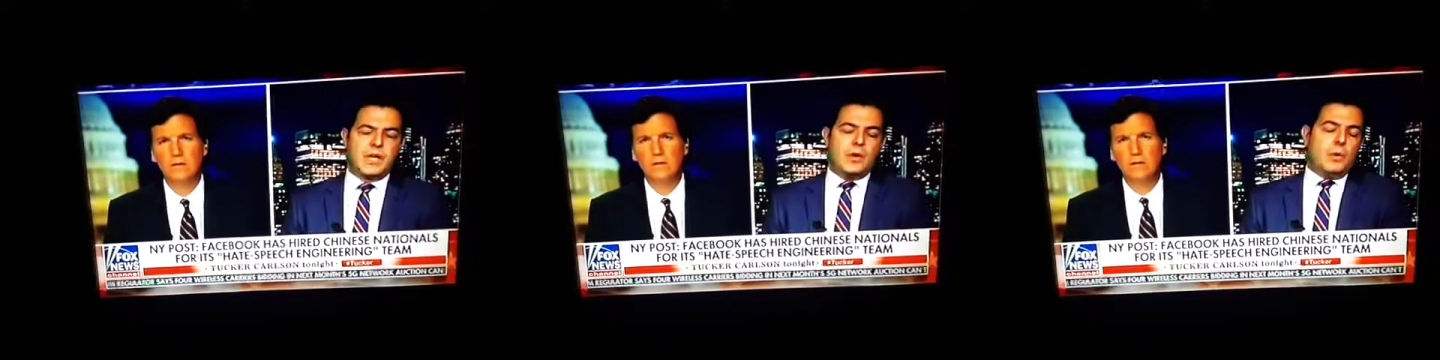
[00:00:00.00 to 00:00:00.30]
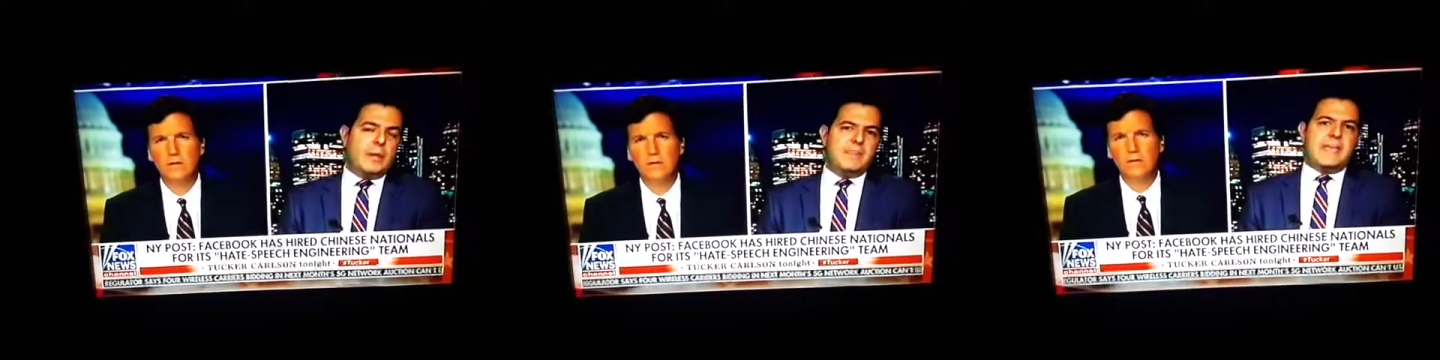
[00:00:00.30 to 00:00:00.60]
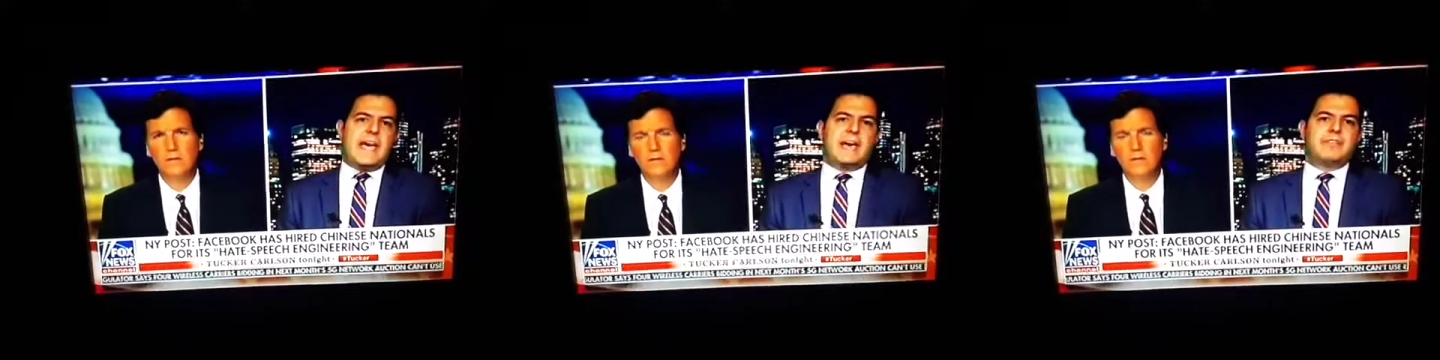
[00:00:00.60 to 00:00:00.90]
Speaker 1: Well, I mean,
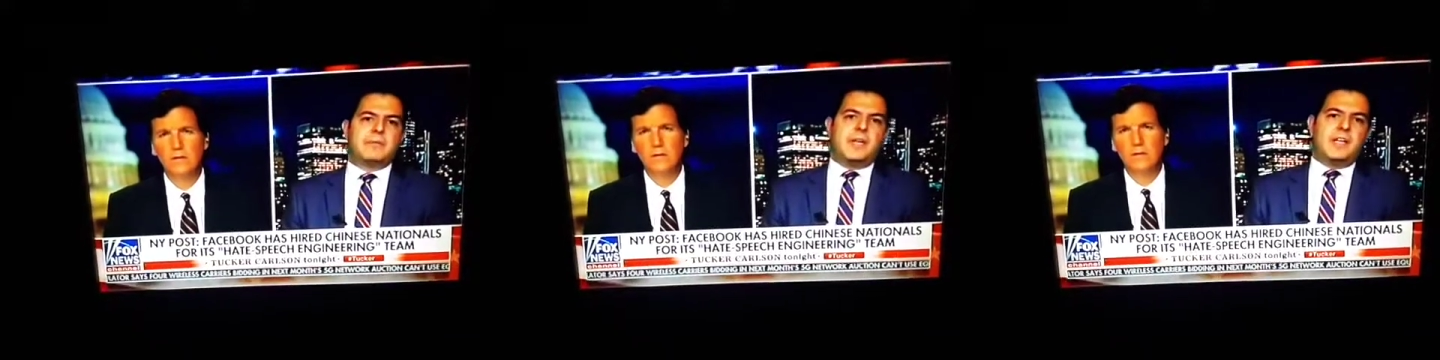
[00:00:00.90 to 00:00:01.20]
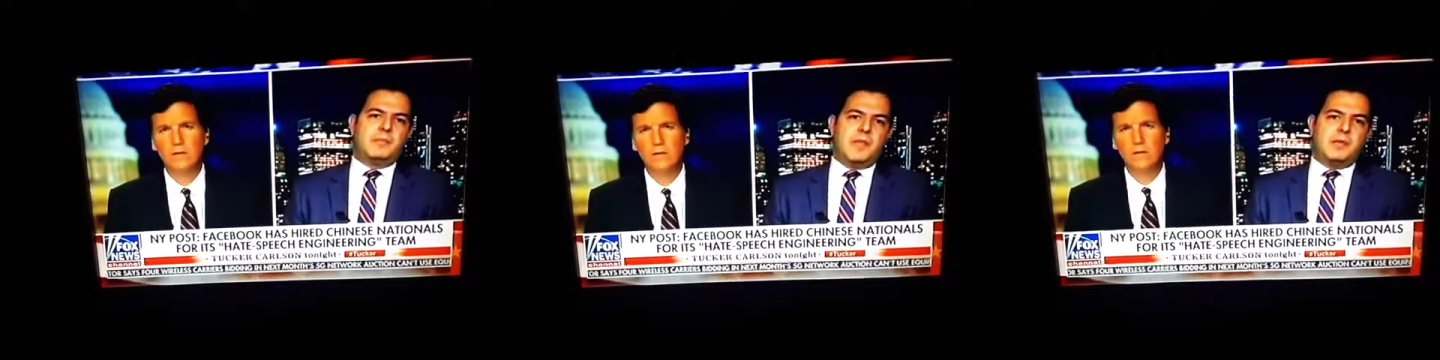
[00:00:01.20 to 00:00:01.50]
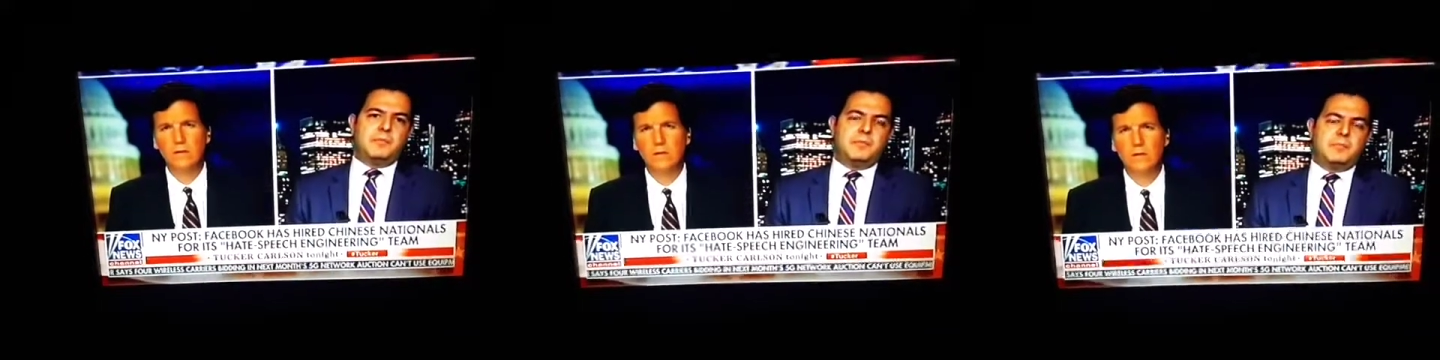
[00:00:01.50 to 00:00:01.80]
they have a, a,
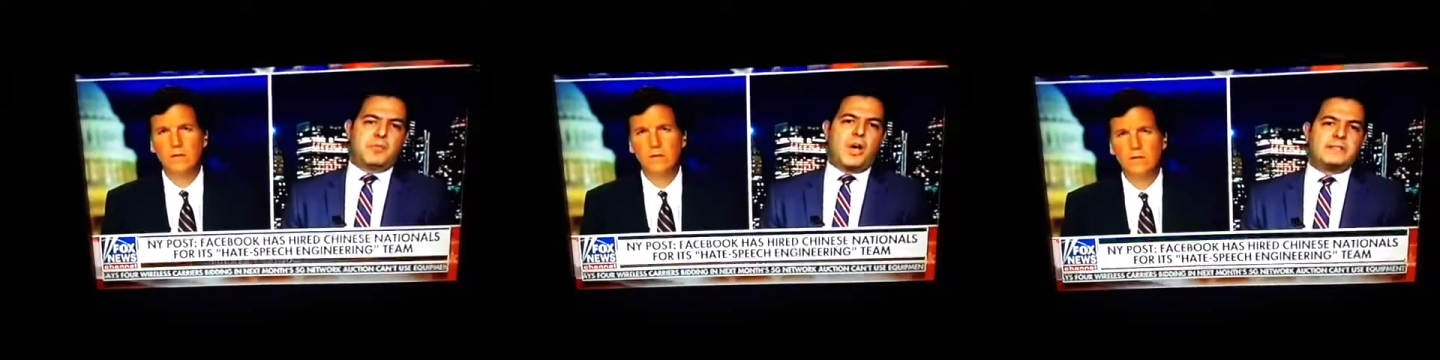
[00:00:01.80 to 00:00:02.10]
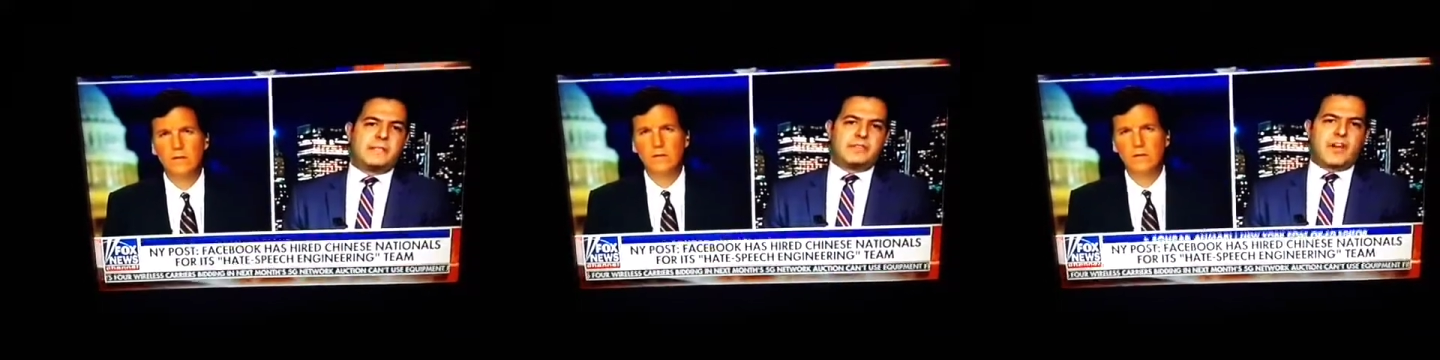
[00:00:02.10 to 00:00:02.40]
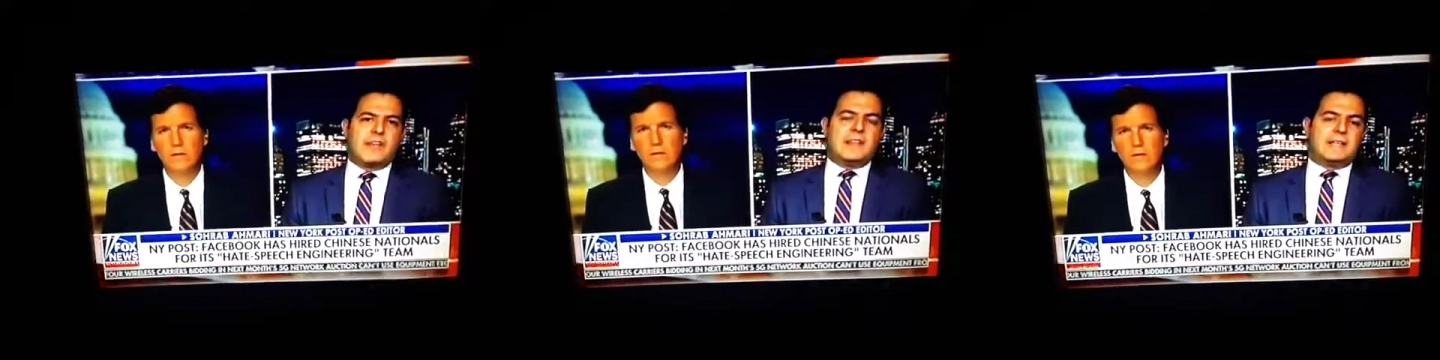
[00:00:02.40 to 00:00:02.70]
a broad set of
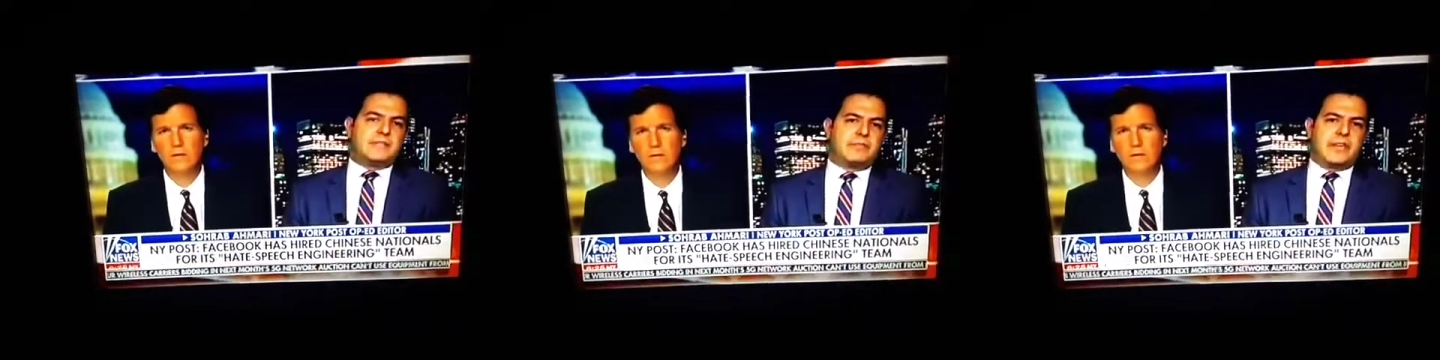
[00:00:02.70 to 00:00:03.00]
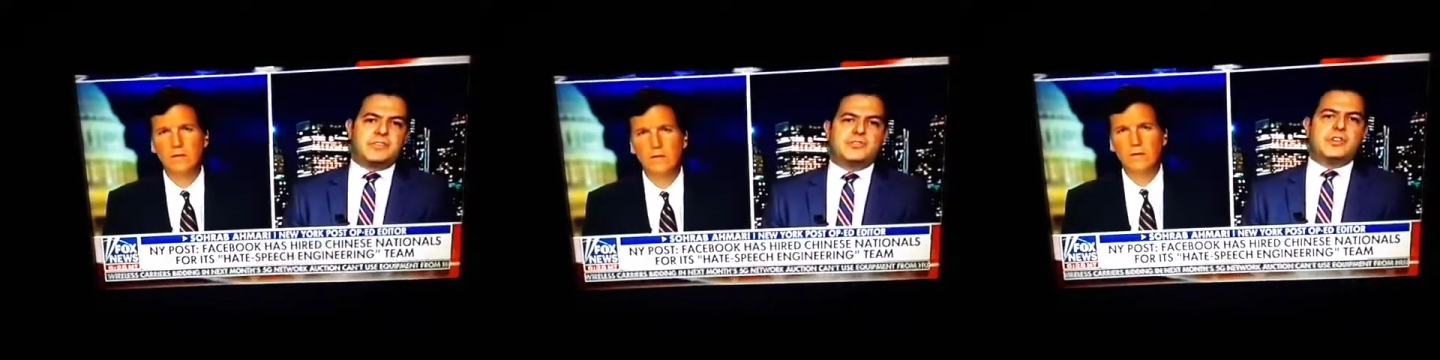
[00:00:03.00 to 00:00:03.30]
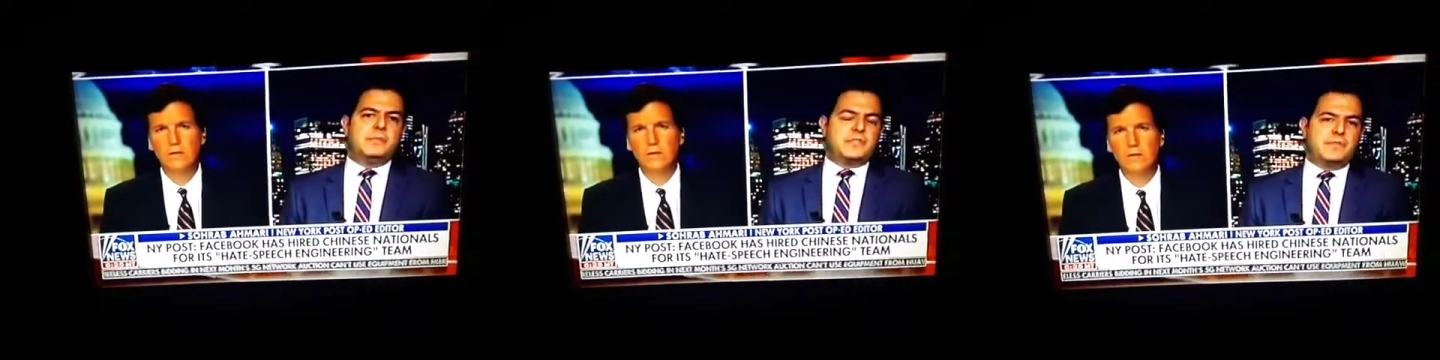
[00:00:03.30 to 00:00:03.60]
guidelines of
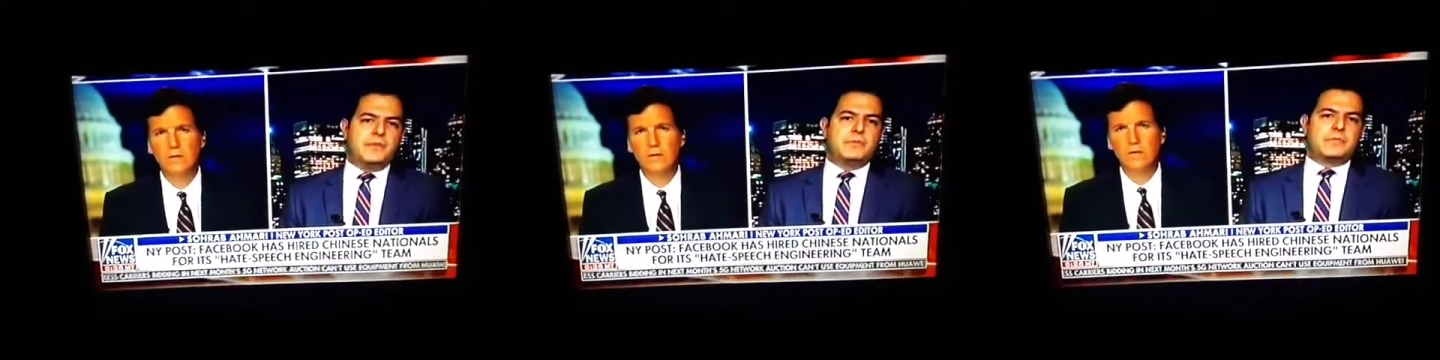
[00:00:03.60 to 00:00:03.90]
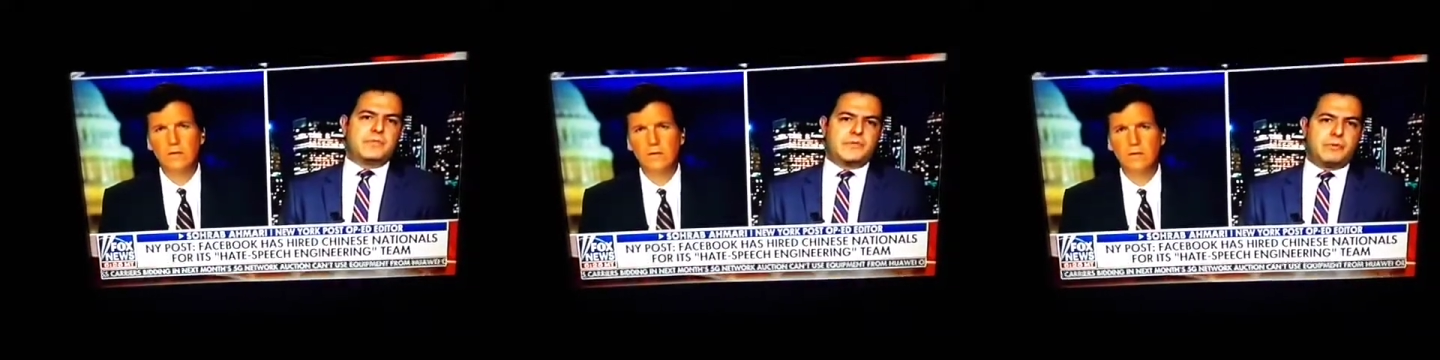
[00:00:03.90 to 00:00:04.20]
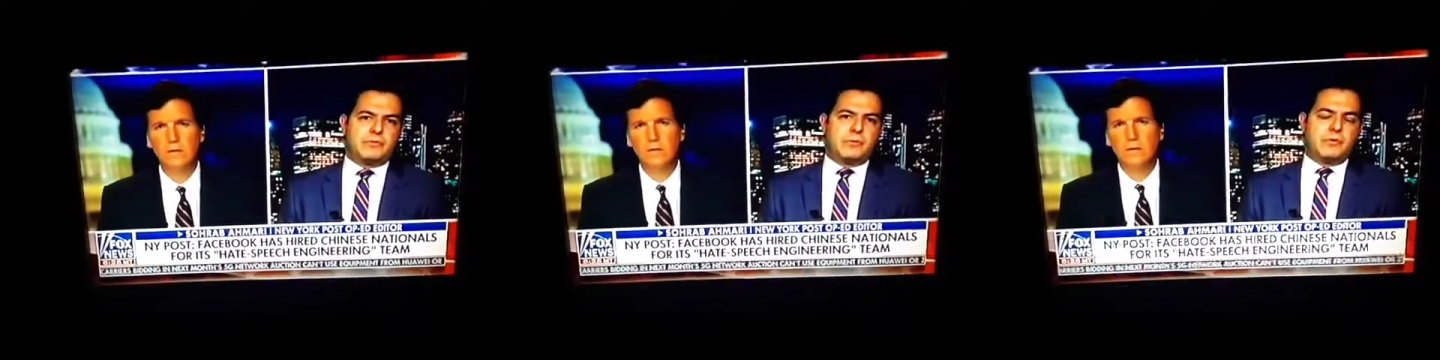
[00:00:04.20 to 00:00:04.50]
extremist views and so
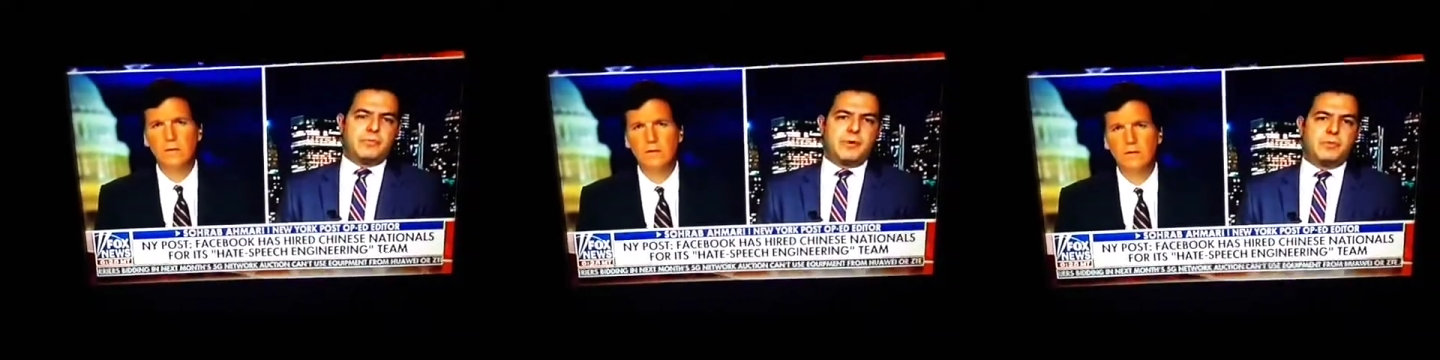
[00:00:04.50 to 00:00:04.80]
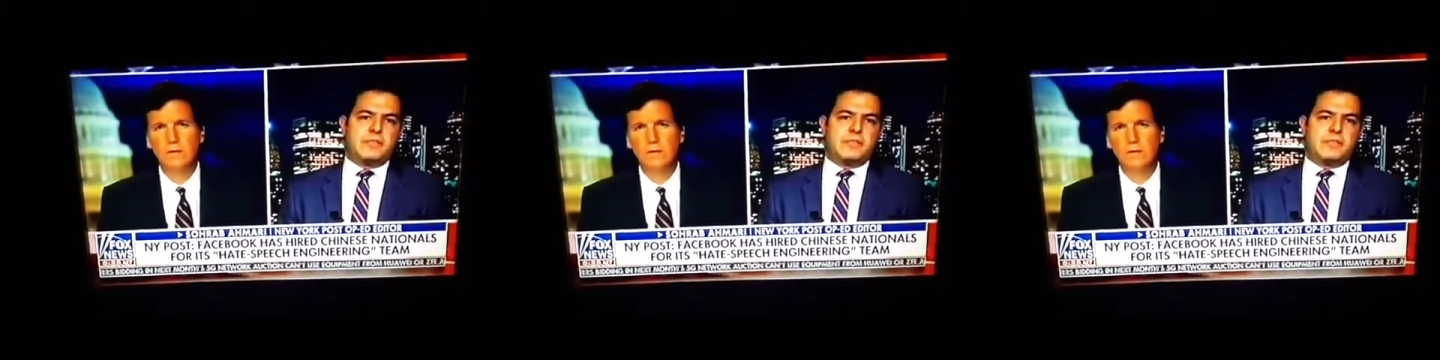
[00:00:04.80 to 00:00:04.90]
forth. But what the